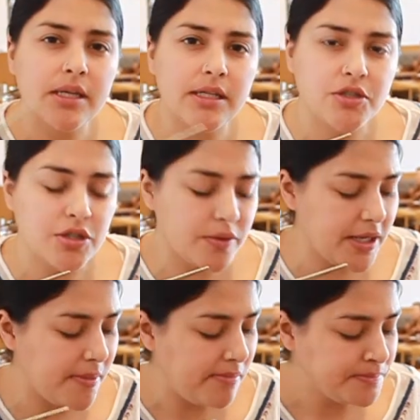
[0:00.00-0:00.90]
kick to
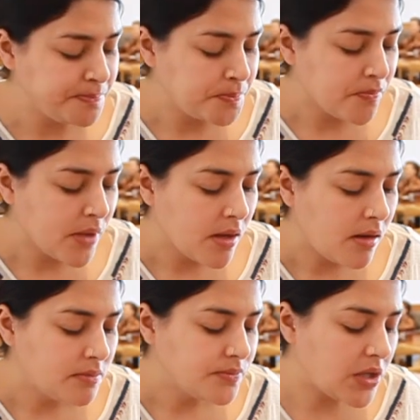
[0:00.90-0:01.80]
it.
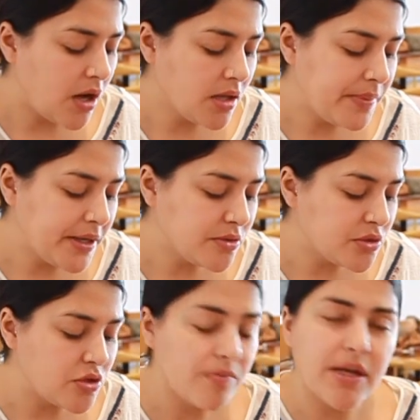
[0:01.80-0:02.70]
The
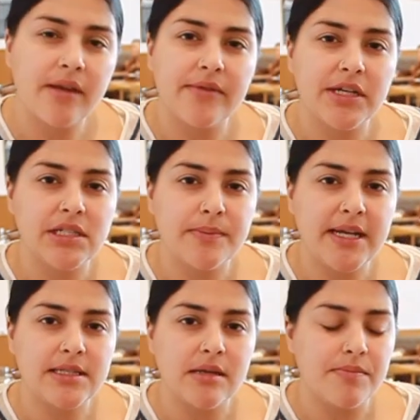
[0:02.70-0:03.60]
jalapenos don't make it very
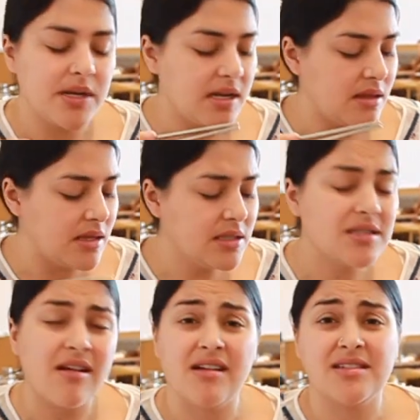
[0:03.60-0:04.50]
spicy, but this
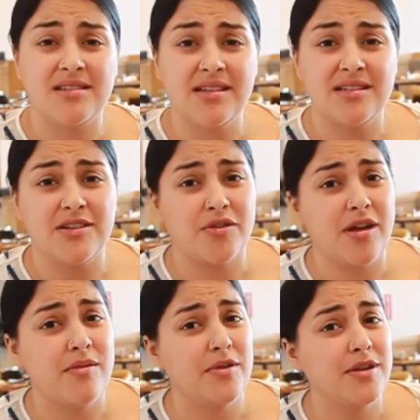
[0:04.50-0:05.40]
sauce is
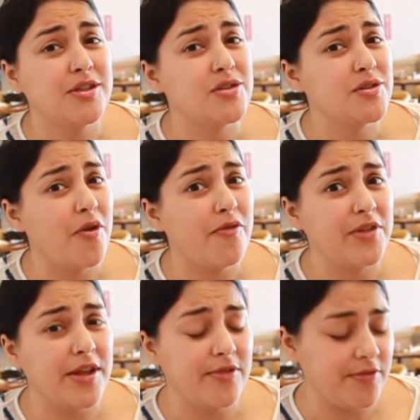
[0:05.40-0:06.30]
incredible. It's so
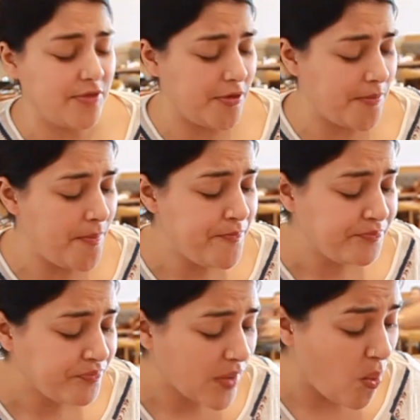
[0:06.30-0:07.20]
flavorful.
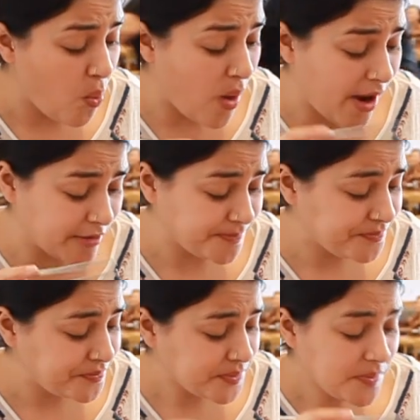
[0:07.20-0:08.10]
Wow.
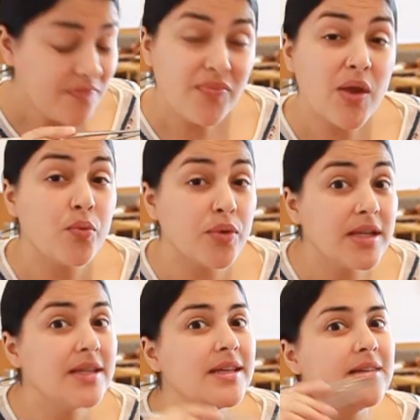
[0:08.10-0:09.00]

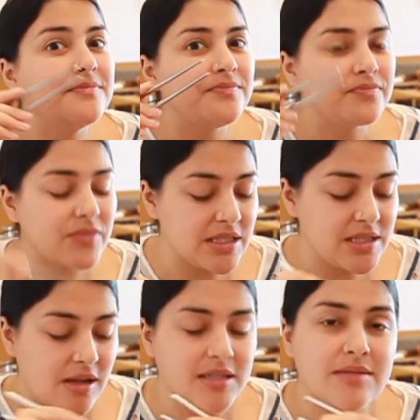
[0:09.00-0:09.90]
Really, this
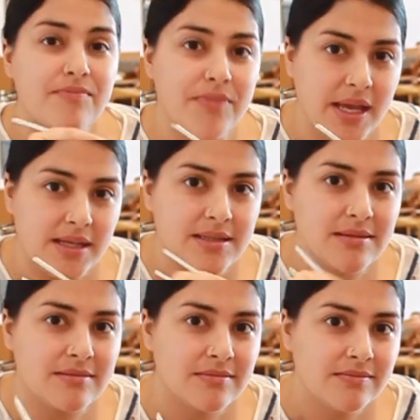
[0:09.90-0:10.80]
sauce
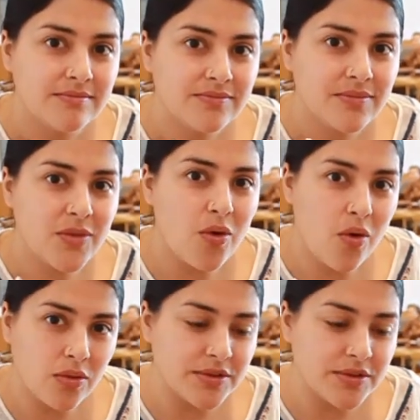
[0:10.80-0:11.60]
makes the whole